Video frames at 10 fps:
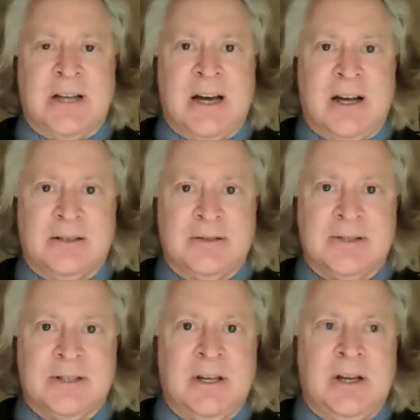
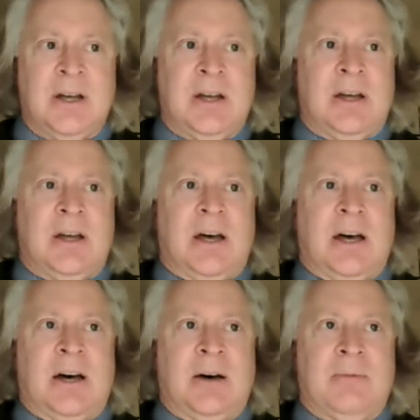dollars.
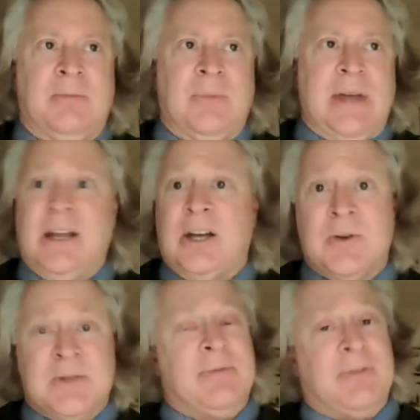And it
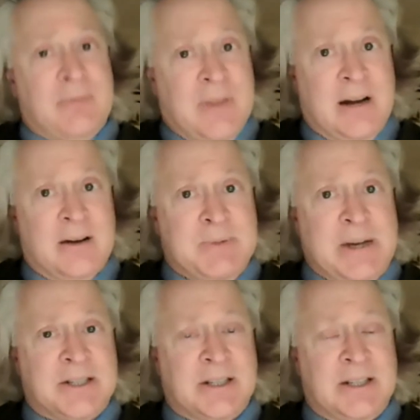goes up from there,
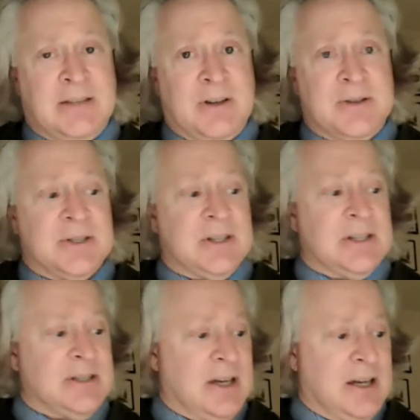especially if there's
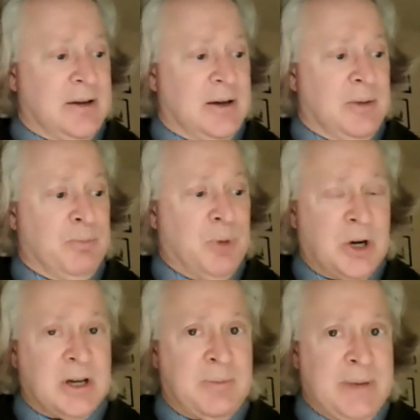a
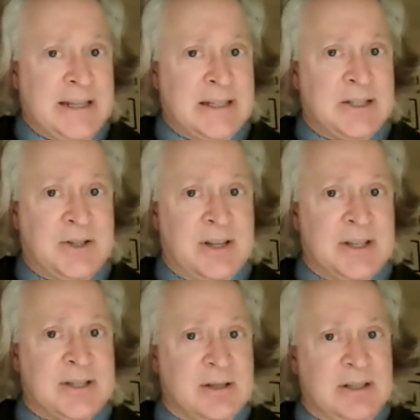book appended to
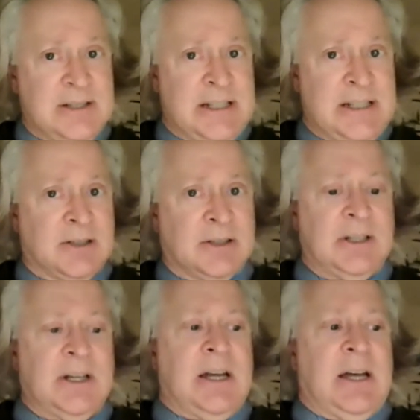this deal.
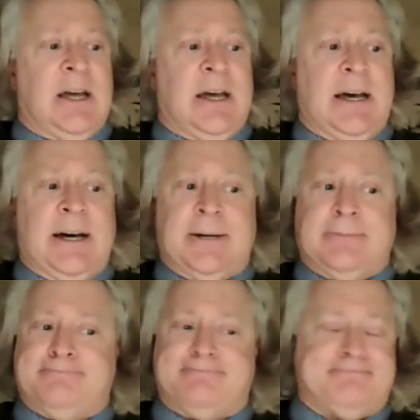
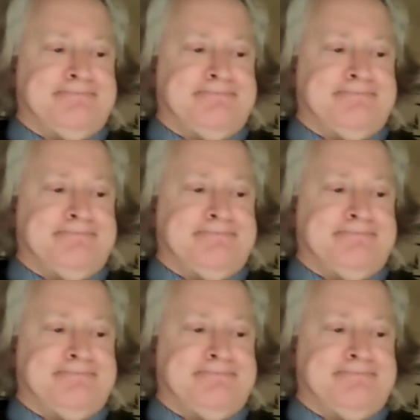Um,